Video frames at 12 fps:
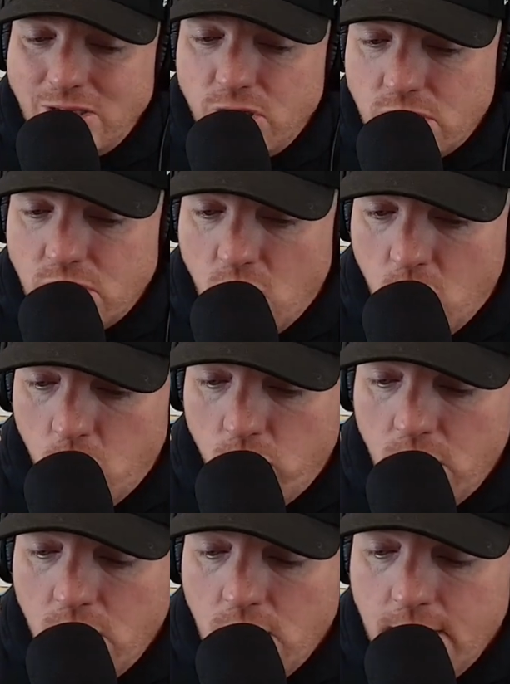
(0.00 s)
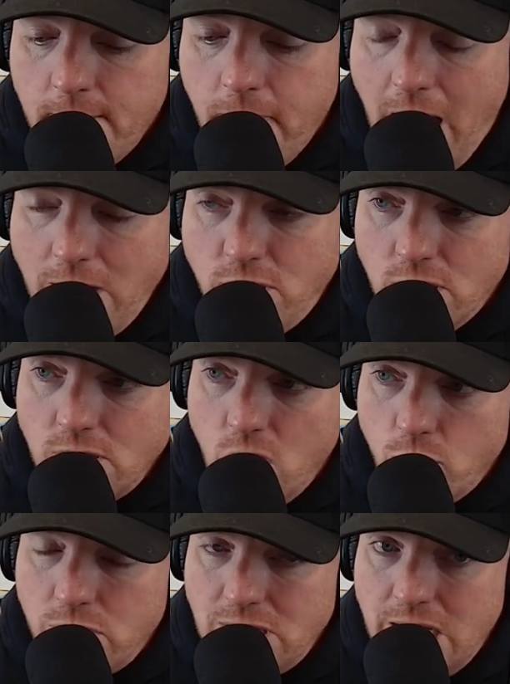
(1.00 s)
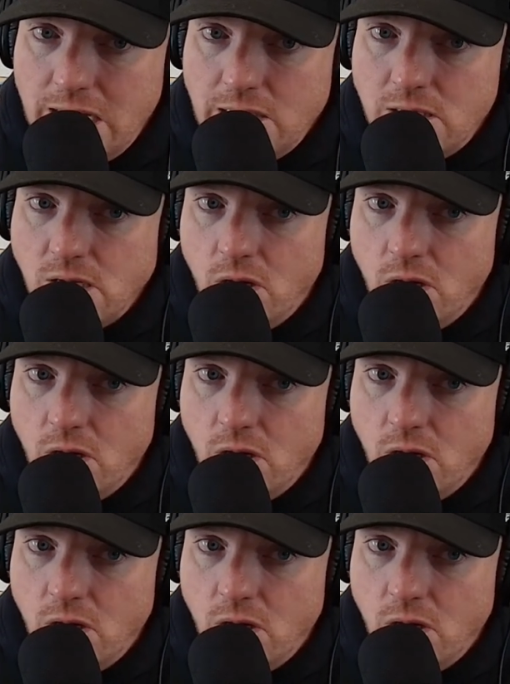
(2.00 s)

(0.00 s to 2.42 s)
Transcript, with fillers: I just don't, I just don't see it.